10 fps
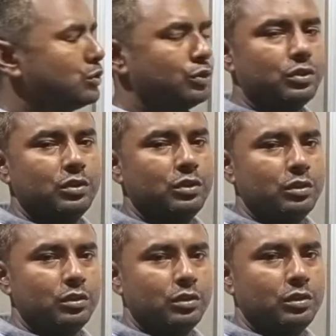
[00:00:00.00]
choose
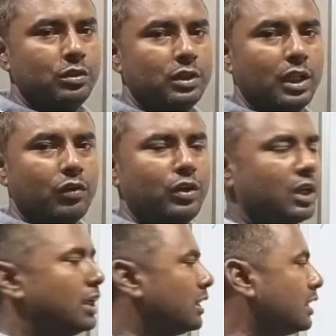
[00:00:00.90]
the
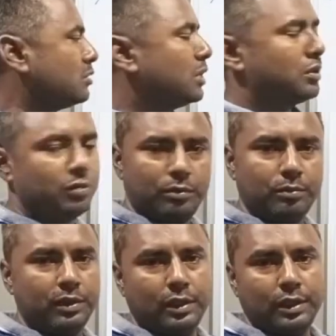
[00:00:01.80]
container that is made up of
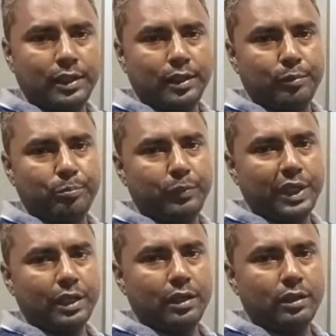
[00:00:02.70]

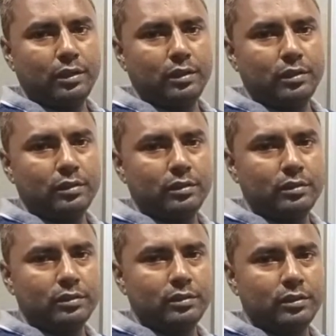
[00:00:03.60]
metal.
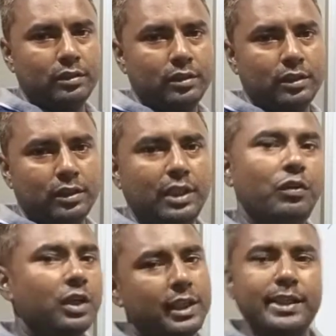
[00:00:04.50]
Then
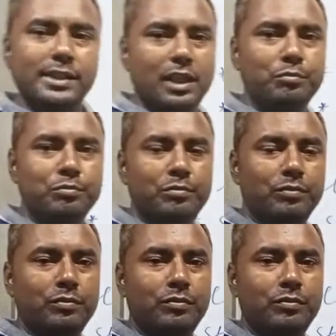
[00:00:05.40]
what things come?